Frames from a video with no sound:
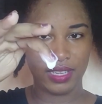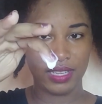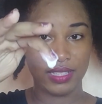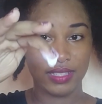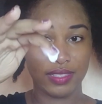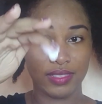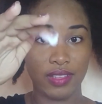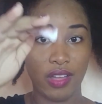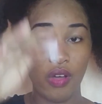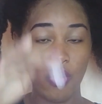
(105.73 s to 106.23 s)

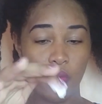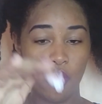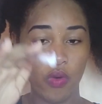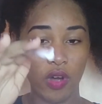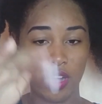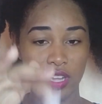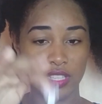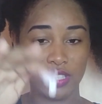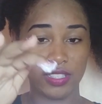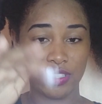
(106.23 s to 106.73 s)
It's not
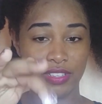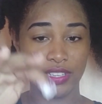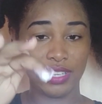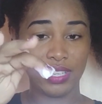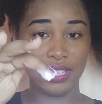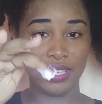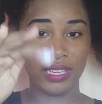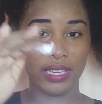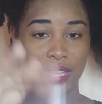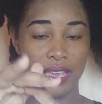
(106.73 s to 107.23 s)

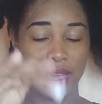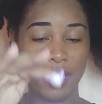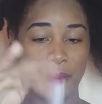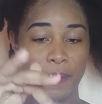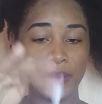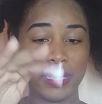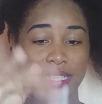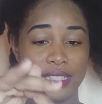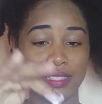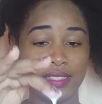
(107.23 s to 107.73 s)
watery,
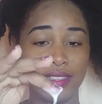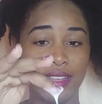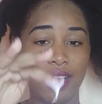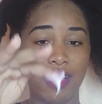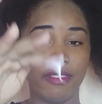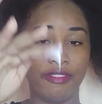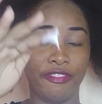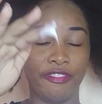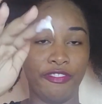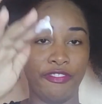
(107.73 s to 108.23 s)
but it's
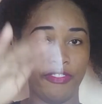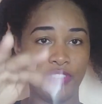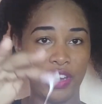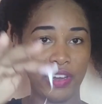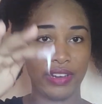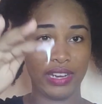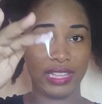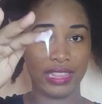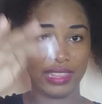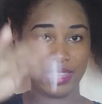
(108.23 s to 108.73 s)
not
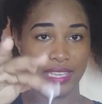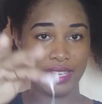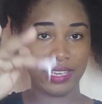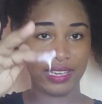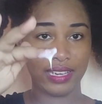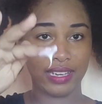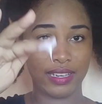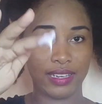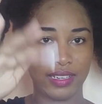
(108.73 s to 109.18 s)
very thick.